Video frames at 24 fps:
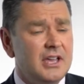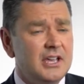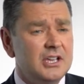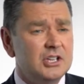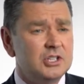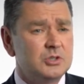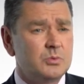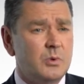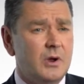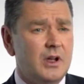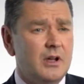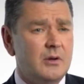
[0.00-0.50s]

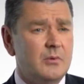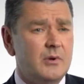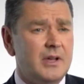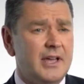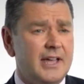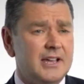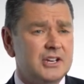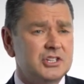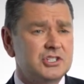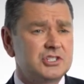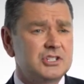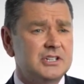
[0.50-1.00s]
is where we
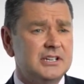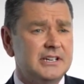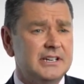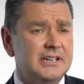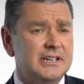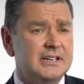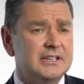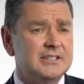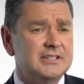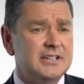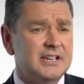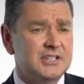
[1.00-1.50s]

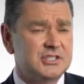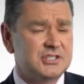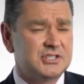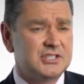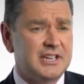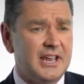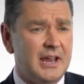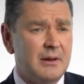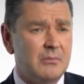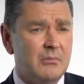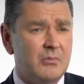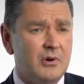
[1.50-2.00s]
actually test
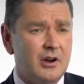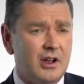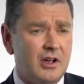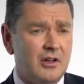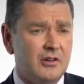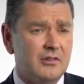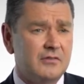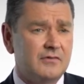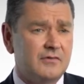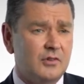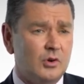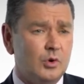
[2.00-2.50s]
the
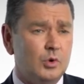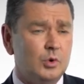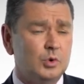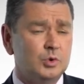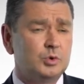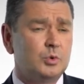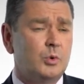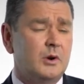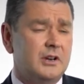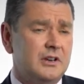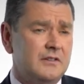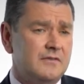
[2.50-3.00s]
embryo for all
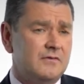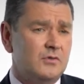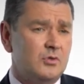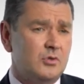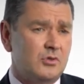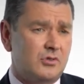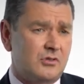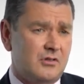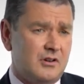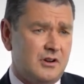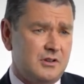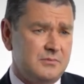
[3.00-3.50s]

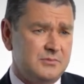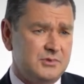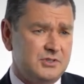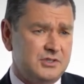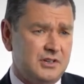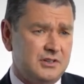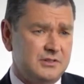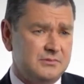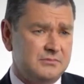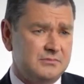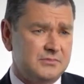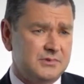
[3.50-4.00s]
24
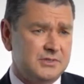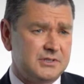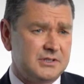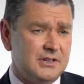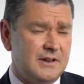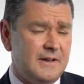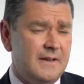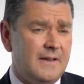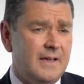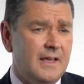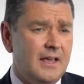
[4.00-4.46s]
chromosomes.